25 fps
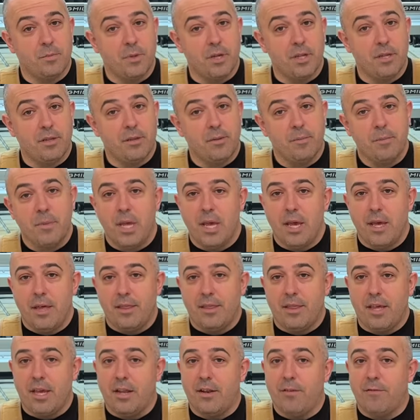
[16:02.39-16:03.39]
month,
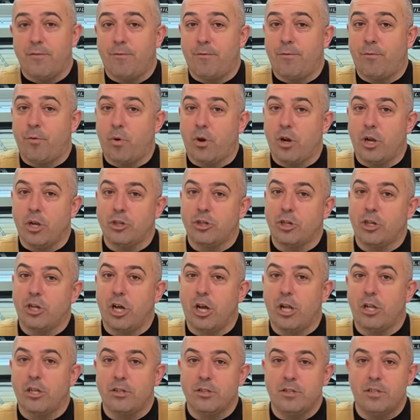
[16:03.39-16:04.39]
then
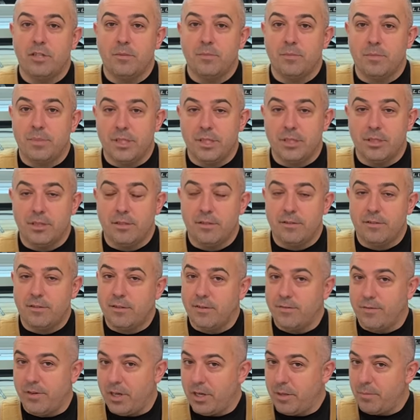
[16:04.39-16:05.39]
$400 in bills
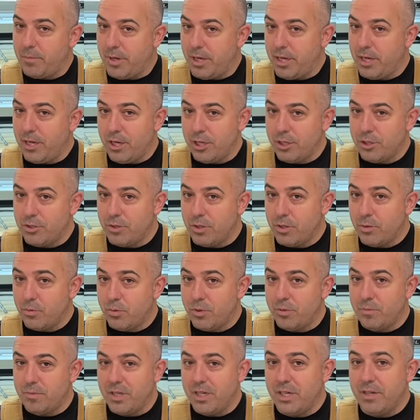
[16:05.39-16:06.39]
divided by 100
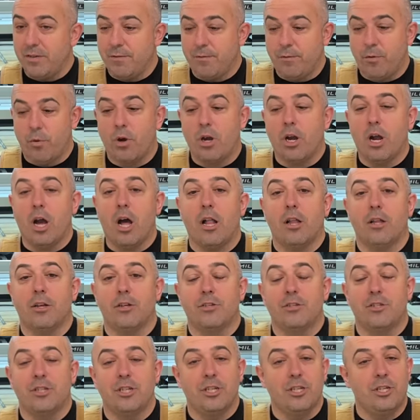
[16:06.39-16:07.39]
would be
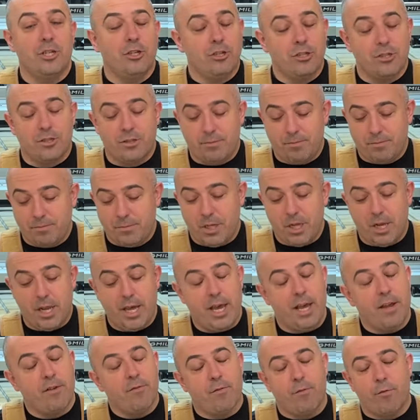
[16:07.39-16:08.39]
$4, that you're just going
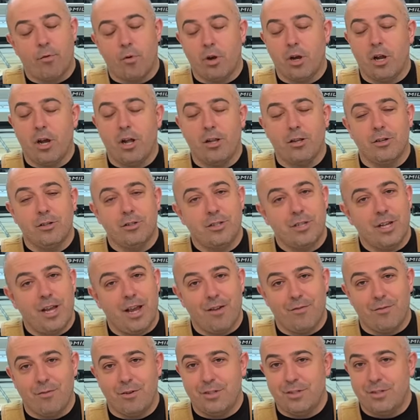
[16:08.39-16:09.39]
to add $4 to
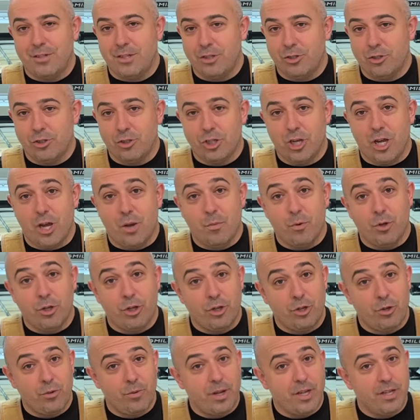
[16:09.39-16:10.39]
every single job when
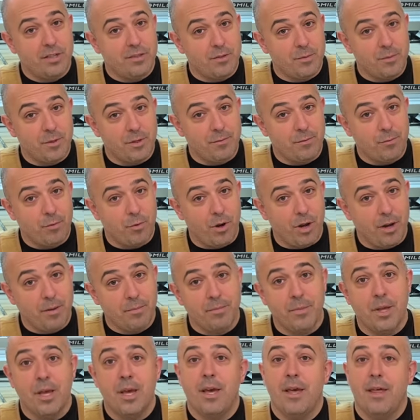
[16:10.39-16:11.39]
you do an estimate for it.
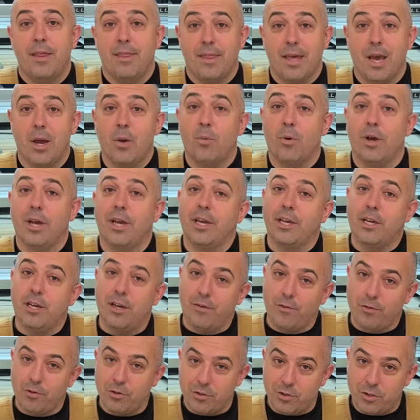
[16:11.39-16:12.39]
That way it
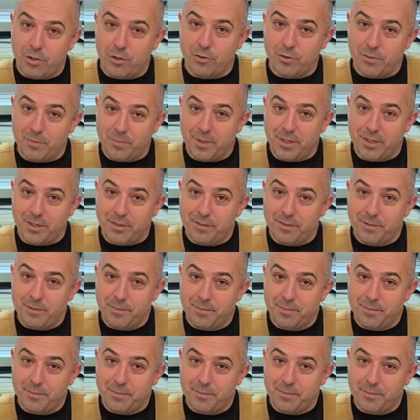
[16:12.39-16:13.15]
covers those bills.